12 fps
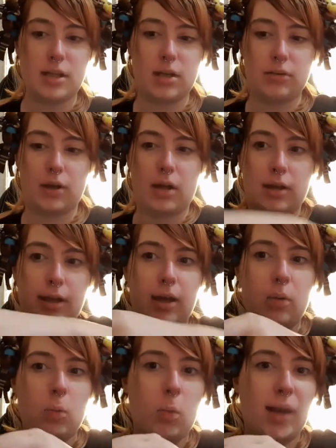of curling it
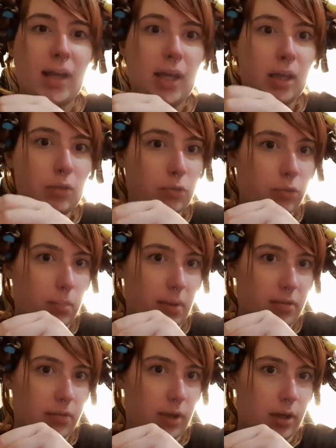away from
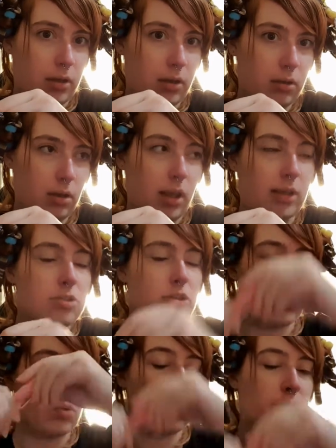my face, like
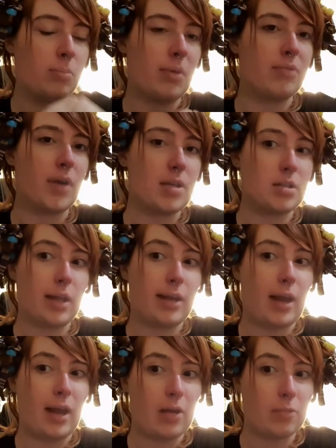towards my face like
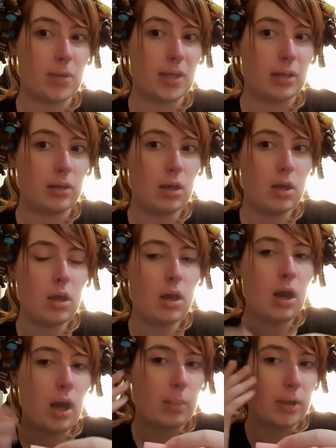I have been,
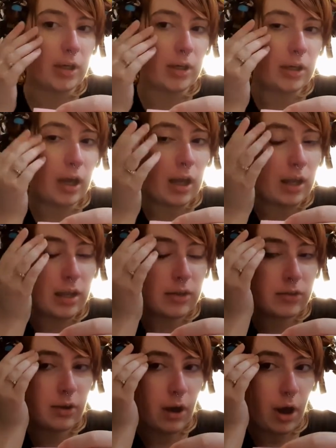I'm going to curl
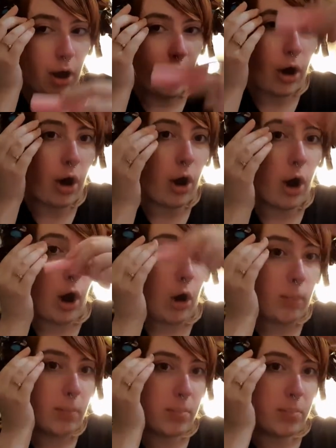it
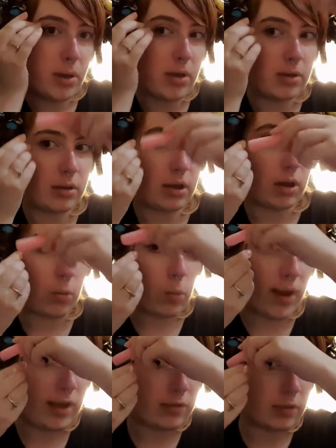up
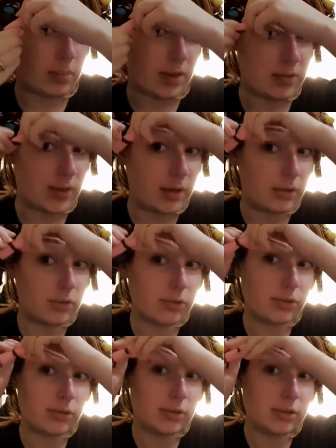away from my face.